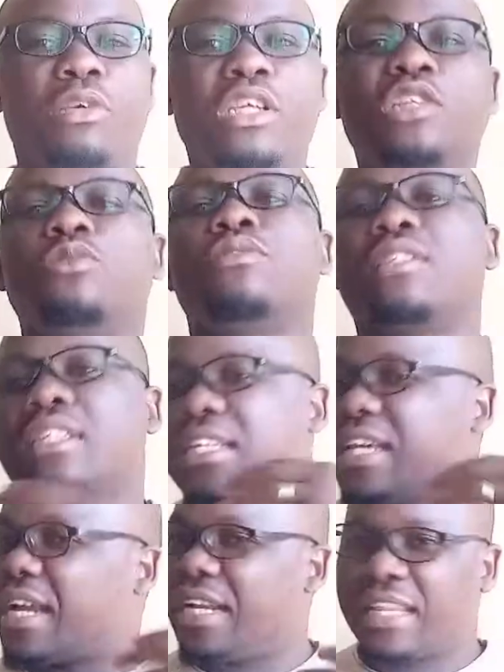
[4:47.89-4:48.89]
be issues
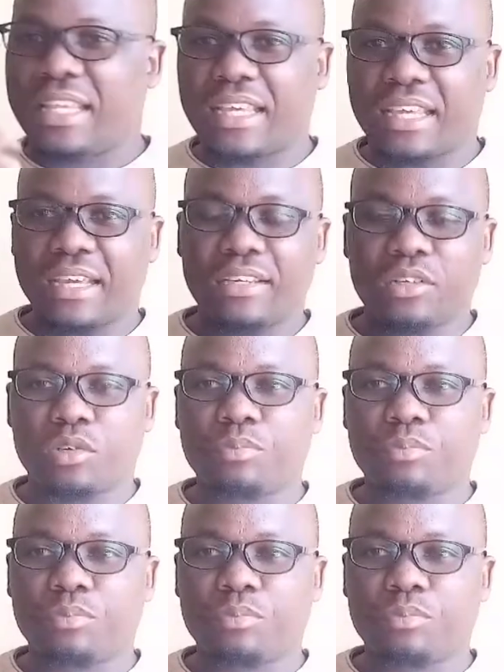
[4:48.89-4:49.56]
here and there.